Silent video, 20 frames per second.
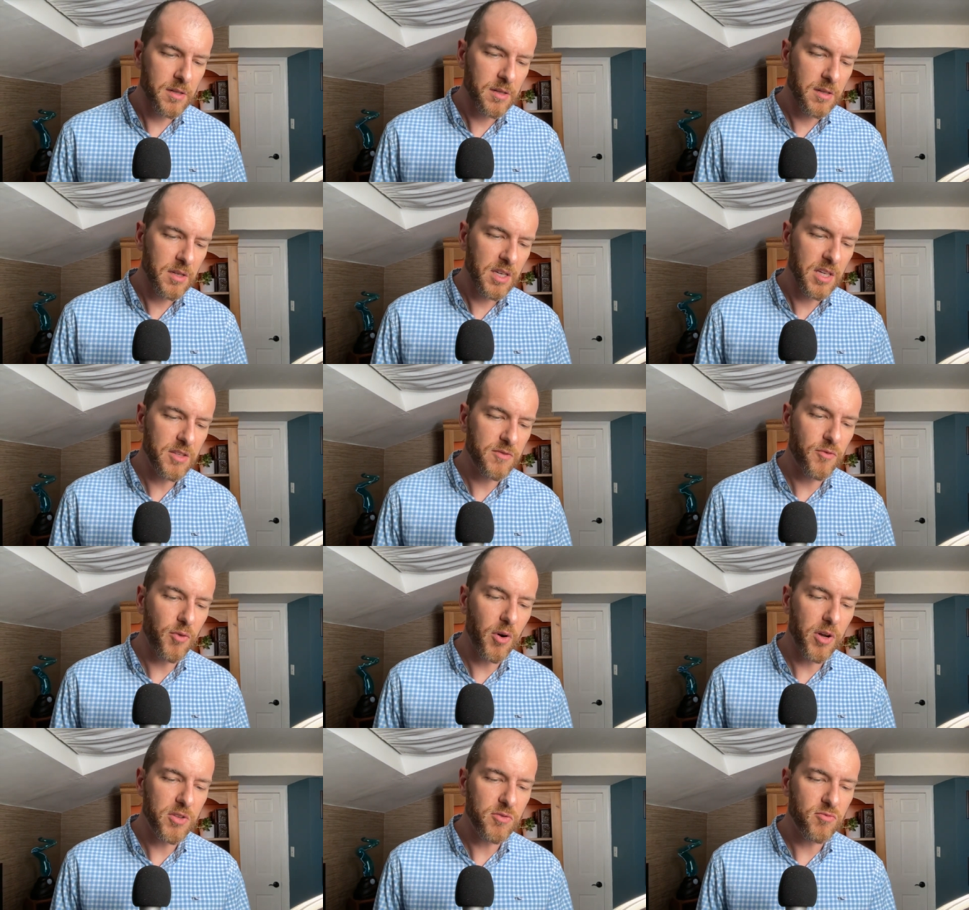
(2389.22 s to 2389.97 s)
His
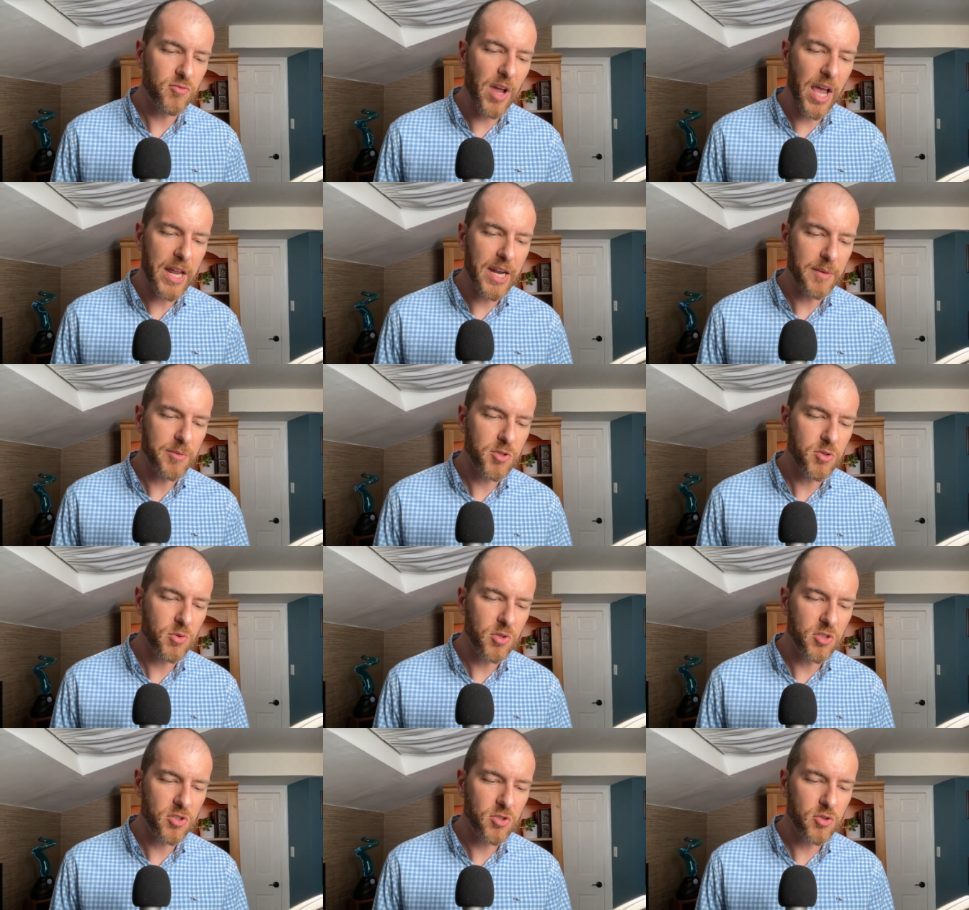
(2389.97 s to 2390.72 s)
voice ran up to
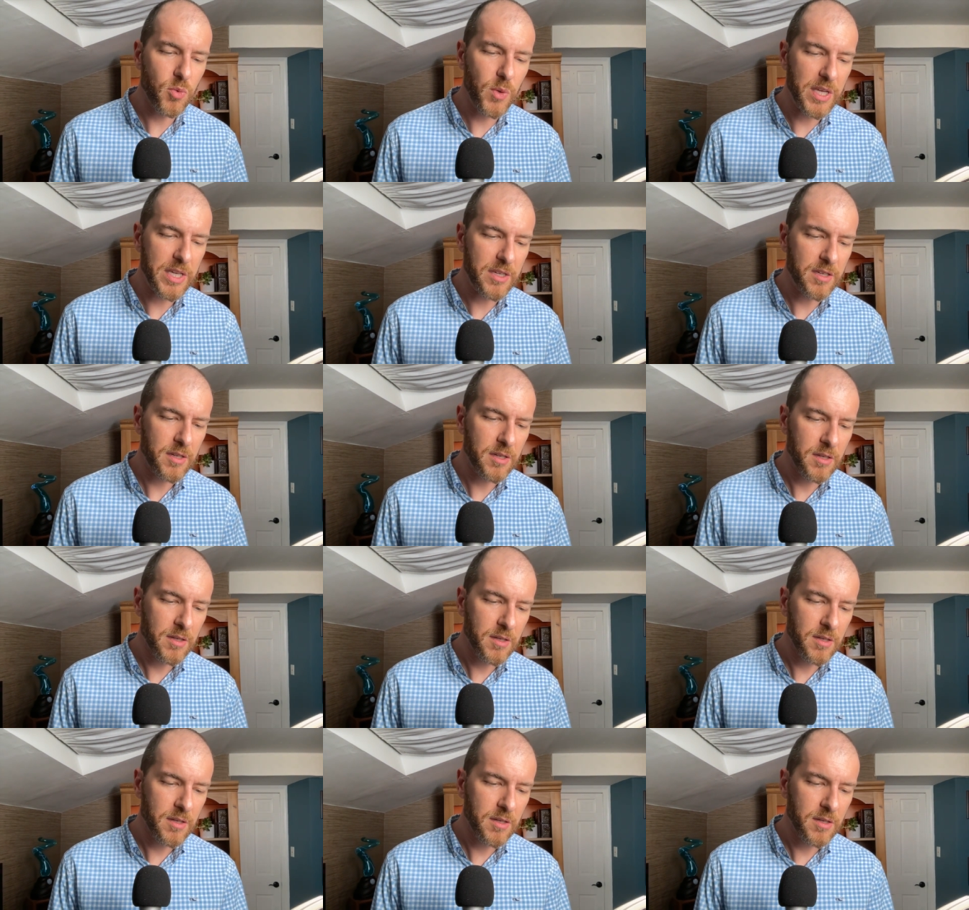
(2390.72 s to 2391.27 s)
a squeak.